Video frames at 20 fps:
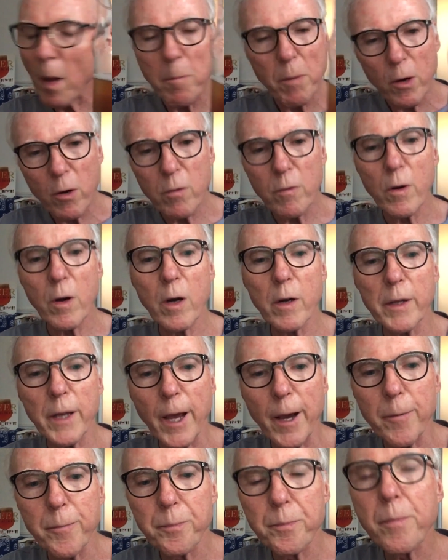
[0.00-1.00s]
but overall, yeah.
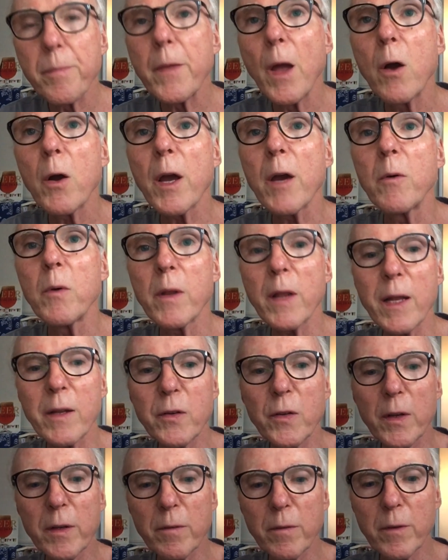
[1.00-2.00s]
Okay, well, that's
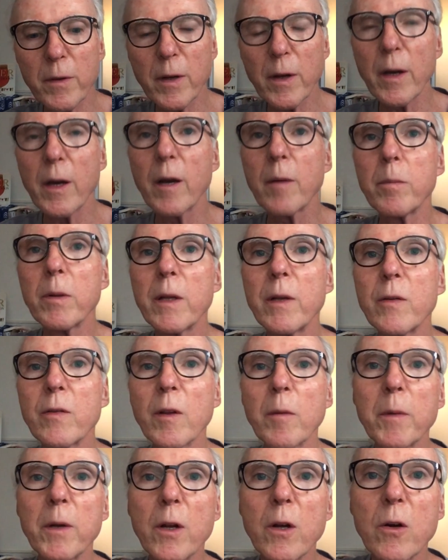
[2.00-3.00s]
it. Uh, please
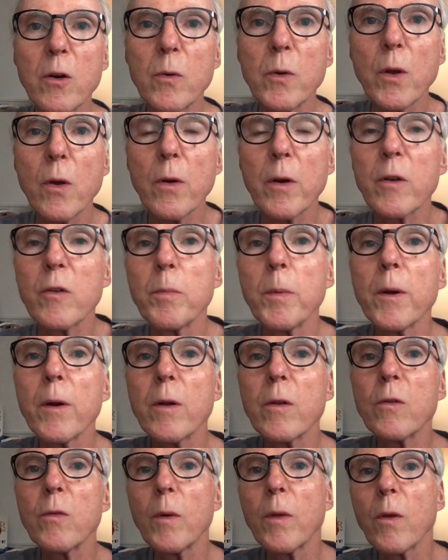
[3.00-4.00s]
let me know your
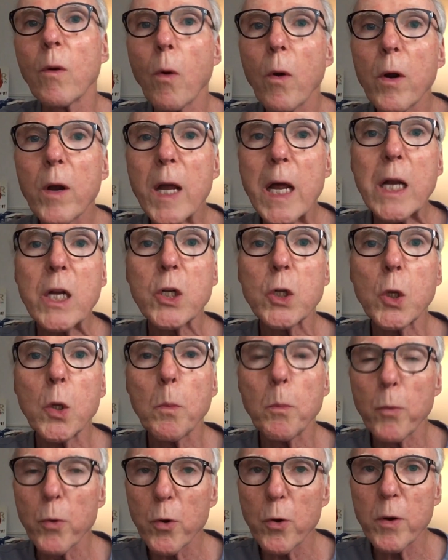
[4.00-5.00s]
experience with Oriental
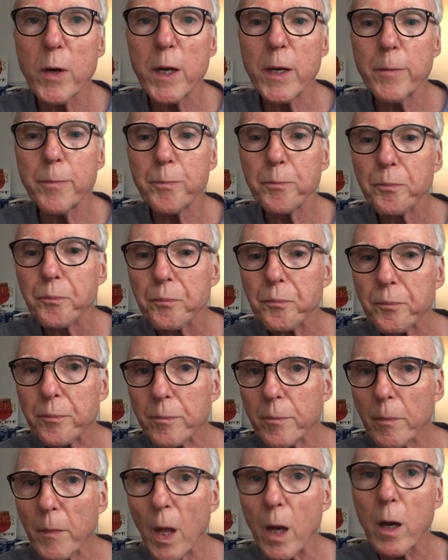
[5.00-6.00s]
Brewing,
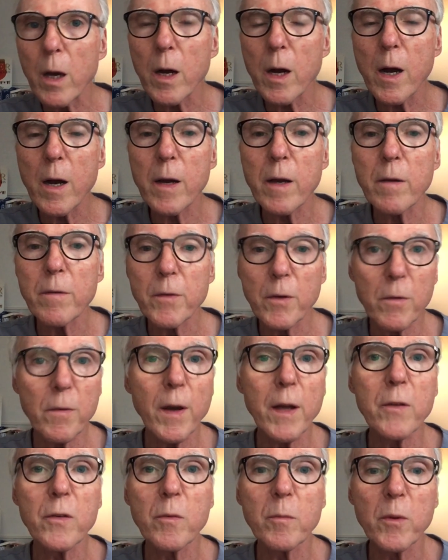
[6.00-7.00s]
uh, if you've
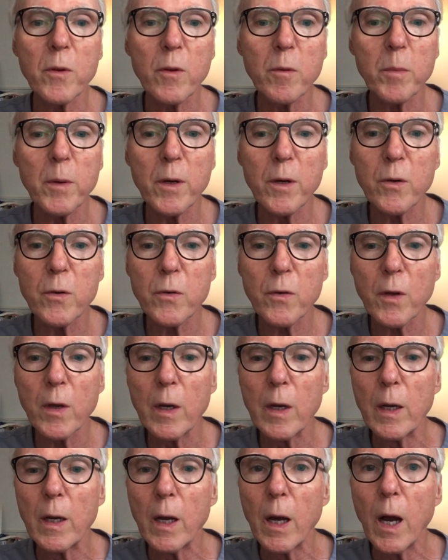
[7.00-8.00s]
had some of their beers
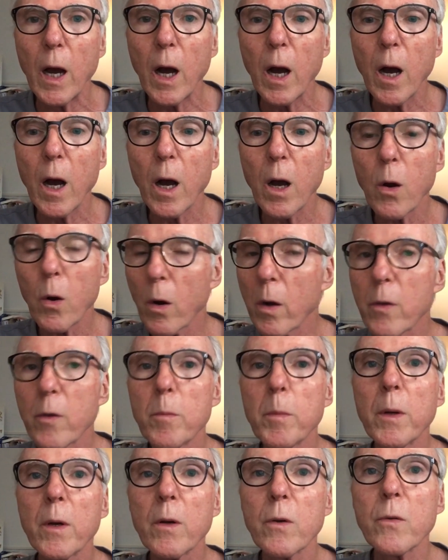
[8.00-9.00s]
uh, or other
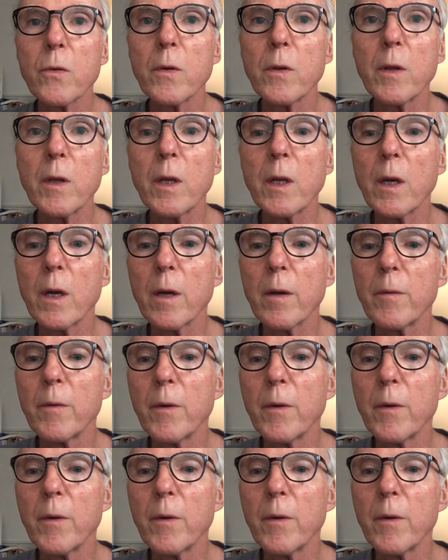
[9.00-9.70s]
beers in the uh,